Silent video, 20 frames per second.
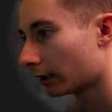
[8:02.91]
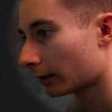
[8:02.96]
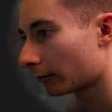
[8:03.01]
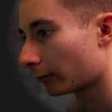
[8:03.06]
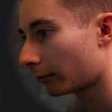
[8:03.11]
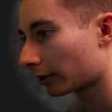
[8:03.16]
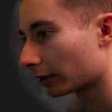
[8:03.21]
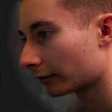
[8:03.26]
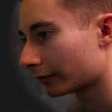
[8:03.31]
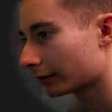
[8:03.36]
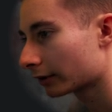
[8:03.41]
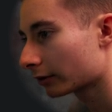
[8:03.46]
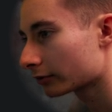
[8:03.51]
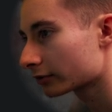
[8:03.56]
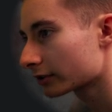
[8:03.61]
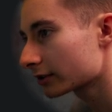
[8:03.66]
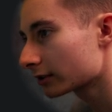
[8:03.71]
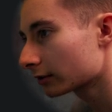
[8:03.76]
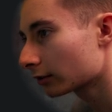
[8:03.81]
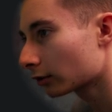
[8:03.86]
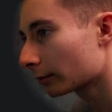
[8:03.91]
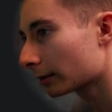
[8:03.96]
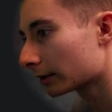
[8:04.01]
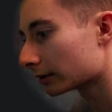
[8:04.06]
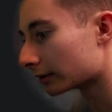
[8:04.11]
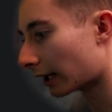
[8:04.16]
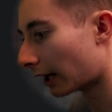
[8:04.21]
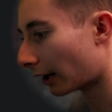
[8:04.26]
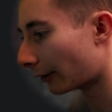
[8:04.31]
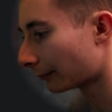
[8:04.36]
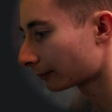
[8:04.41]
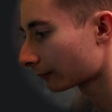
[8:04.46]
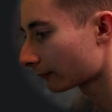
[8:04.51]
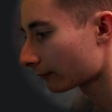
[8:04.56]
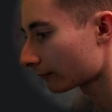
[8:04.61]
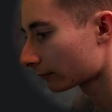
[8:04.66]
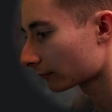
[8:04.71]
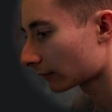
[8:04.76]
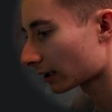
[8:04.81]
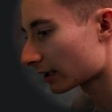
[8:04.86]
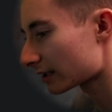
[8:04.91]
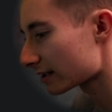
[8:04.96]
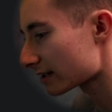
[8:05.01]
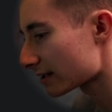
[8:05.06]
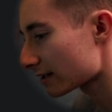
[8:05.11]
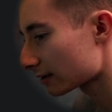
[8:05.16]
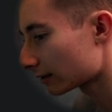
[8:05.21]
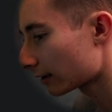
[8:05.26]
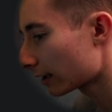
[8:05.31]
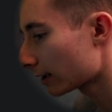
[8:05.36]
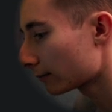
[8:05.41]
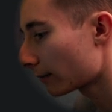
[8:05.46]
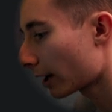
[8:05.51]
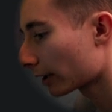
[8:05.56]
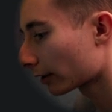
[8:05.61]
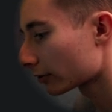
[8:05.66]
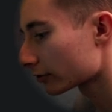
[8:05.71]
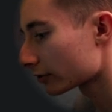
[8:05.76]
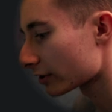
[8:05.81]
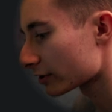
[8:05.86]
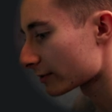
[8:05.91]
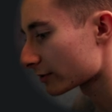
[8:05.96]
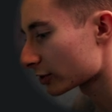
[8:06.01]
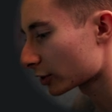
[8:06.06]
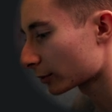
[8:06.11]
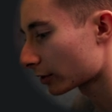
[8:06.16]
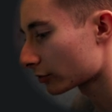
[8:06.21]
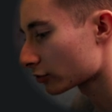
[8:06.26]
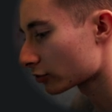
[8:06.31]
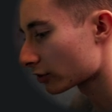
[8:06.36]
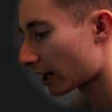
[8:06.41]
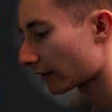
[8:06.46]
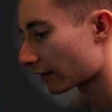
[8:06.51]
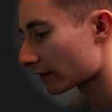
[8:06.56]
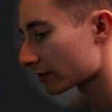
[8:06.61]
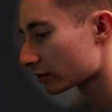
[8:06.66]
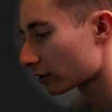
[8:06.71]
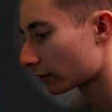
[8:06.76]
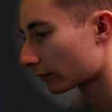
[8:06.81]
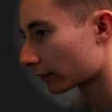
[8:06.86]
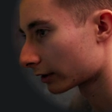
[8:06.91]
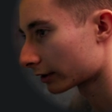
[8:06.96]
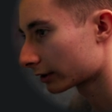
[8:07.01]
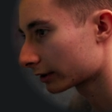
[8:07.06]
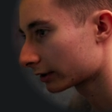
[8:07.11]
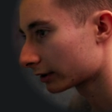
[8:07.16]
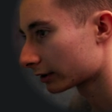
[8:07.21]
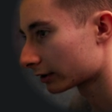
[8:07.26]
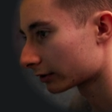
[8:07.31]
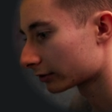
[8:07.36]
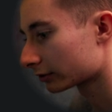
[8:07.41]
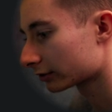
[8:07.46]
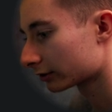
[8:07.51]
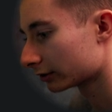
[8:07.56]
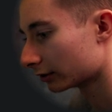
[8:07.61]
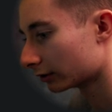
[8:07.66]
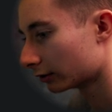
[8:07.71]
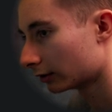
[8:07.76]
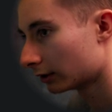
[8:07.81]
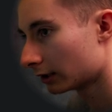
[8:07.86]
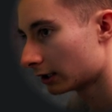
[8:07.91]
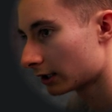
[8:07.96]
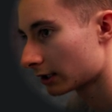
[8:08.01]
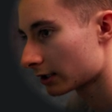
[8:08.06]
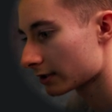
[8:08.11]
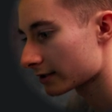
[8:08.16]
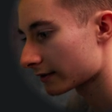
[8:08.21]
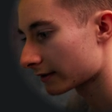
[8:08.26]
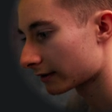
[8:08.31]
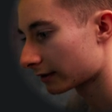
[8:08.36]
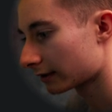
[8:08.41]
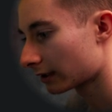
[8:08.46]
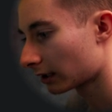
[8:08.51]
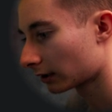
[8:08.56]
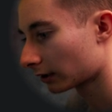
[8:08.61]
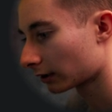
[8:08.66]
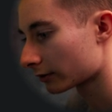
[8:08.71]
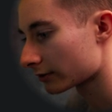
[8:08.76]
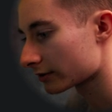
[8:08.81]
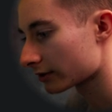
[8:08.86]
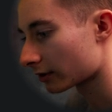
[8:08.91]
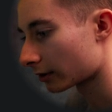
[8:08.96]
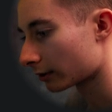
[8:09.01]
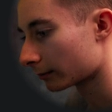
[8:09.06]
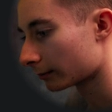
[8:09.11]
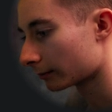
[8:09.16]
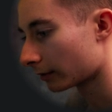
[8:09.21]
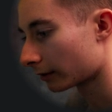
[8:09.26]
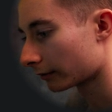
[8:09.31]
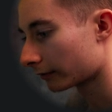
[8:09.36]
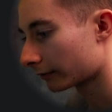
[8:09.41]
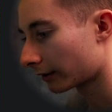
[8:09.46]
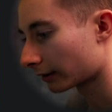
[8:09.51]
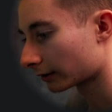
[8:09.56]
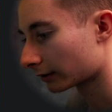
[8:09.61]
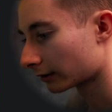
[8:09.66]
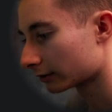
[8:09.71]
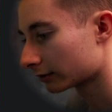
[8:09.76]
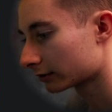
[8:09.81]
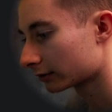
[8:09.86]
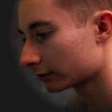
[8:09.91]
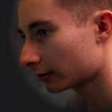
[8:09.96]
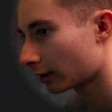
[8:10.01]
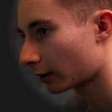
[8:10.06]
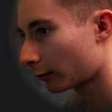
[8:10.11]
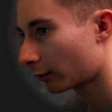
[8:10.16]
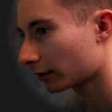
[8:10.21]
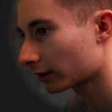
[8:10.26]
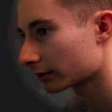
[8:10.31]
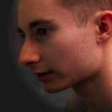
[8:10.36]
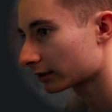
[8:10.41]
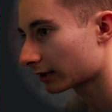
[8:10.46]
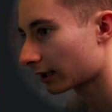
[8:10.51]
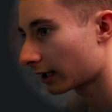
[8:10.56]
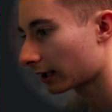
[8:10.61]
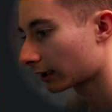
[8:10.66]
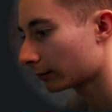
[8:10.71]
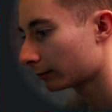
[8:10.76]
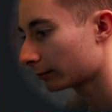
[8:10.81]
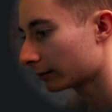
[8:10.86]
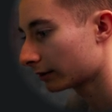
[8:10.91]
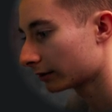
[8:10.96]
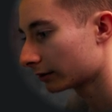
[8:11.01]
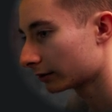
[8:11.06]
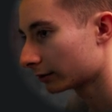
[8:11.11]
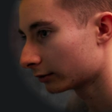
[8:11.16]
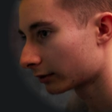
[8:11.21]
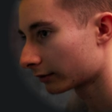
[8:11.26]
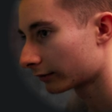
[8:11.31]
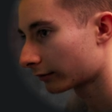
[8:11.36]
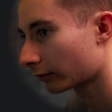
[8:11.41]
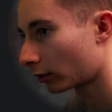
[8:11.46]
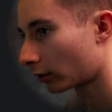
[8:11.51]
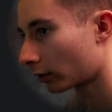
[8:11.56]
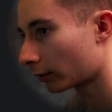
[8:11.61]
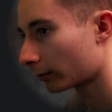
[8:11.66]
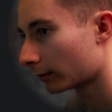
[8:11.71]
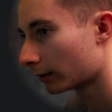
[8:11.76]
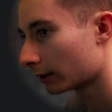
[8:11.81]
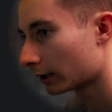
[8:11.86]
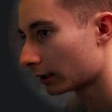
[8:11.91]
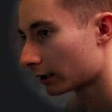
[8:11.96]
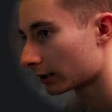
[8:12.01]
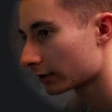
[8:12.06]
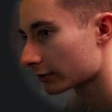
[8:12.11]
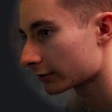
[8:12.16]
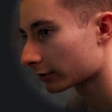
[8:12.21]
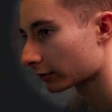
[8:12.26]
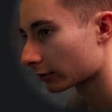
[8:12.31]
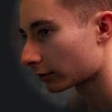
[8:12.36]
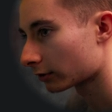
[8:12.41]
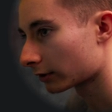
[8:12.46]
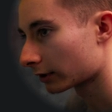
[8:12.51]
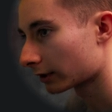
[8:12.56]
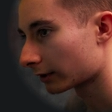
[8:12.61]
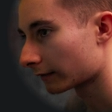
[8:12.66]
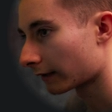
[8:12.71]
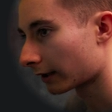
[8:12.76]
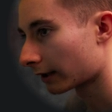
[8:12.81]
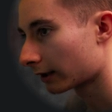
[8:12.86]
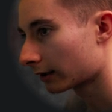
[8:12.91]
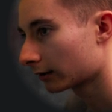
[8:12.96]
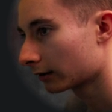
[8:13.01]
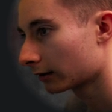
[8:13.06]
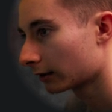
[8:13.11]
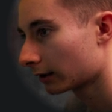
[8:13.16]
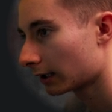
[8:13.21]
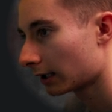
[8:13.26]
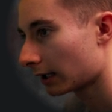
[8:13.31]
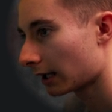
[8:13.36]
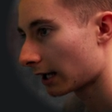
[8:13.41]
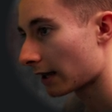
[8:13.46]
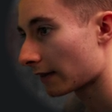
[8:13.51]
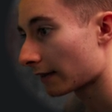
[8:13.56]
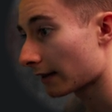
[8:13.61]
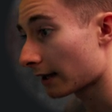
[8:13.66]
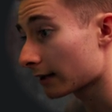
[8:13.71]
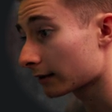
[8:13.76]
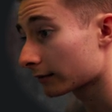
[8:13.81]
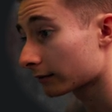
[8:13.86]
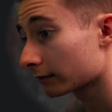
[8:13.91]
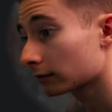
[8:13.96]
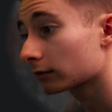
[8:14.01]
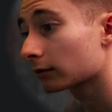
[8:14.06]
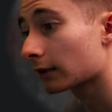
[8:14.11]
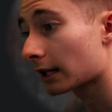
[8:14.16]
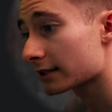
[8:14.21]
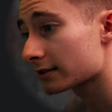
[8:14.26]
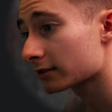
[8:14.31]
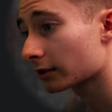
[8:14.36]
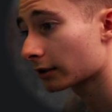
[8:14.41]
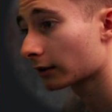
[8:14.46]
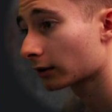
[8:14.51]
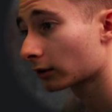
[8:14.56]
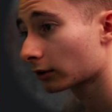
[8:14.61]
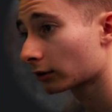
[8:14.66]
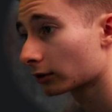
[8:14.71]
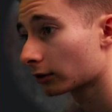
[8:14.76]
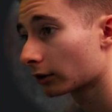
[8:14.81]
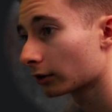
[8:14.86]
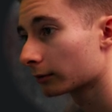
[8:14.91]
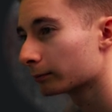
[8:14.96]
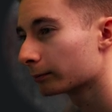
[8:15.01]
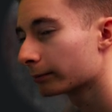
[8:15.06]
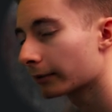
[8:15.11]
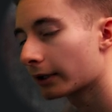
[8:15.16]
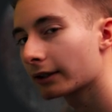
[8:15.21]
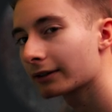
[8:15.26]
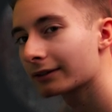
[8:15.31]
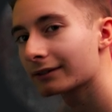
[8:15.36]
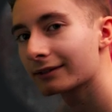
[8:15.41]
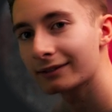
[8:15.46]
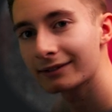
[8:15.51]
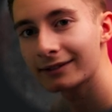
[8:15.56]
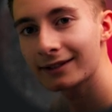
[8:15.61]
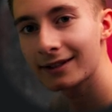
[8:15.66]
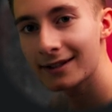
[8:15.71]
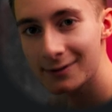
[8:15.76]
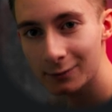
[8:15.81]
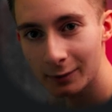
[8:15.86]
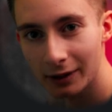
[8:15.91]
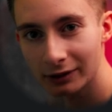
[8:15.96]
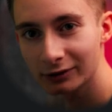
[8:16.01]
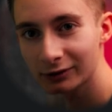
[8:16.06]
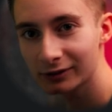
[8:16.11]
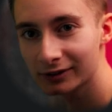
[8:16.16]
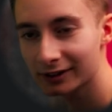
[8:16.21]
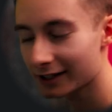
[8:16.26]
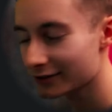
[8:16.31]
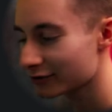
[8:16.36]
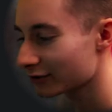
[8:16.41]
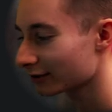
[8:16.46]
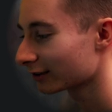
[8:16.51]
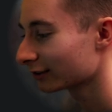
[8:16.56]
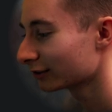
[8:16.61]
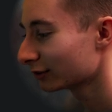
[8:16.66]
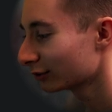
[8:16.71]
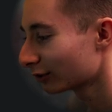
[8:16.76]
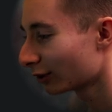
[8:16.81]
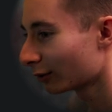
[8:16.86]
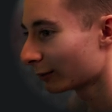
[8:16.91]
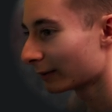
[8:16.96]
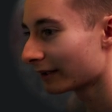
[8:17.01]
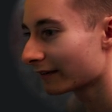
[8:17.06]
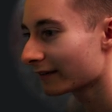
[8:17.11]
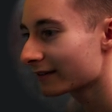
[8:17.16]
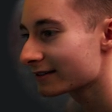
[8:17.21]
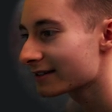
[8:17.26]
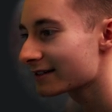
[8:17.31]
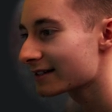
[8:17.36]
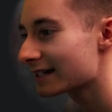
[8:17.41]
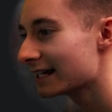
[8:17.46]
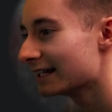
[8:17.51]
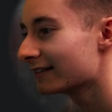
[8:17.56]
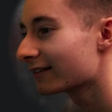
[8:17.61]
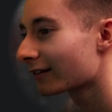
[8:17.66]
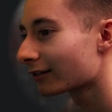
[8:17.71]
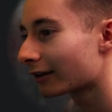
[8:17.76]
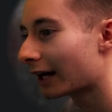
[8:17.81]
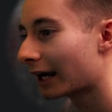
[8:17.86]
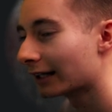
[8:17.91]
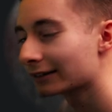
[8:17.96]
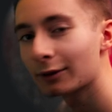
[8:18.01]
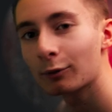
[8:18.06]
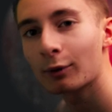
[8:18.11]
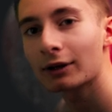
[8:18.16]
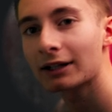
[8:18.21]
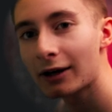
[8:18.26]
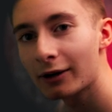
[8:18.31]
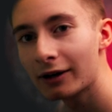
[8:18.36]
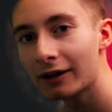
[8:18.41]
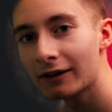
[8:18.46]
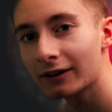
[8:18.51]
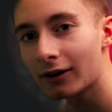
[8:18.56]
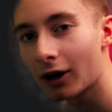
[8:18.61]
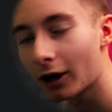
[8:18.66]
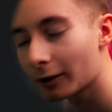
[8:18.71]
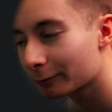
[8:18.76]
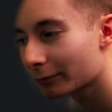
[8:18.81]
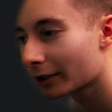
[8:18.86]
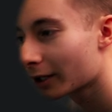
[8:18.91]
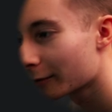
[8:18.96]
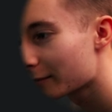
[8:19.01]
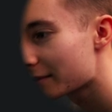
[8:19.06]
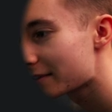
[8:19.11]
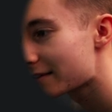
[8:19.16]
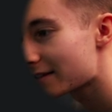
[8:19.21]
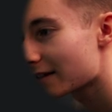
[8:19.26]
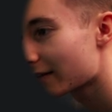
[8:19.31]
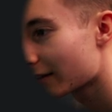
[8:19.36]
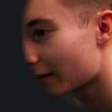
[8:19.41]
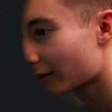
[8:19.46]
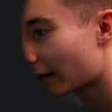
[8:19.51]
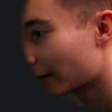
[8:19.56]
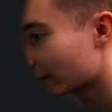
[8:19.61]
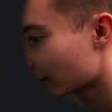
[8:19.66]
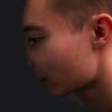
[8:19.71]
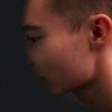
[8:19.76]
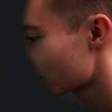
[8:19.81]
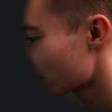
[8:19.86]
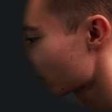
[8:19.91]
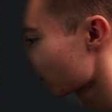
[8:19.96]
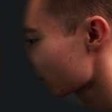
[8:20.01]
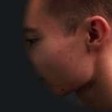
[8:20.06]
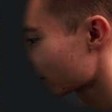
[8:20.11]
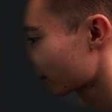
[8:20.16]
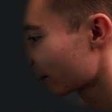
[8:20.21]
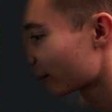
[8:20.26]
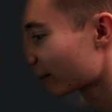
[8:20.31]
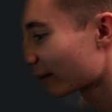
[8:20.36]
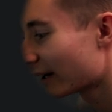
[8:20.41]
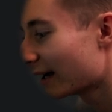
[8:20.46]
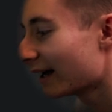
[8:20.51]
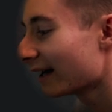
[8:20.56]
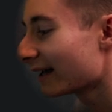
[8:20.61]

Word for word: But if you go just a little bit down, slight minor adjustments. I'm going to drag this over here too, so the yellows are affected too. I want it to kind of be a uniform sort of green there. And that that's starting to look good, but it's way too saturated. You know me. This is in the rain. I went out on purpose in the rain to shoot this clip.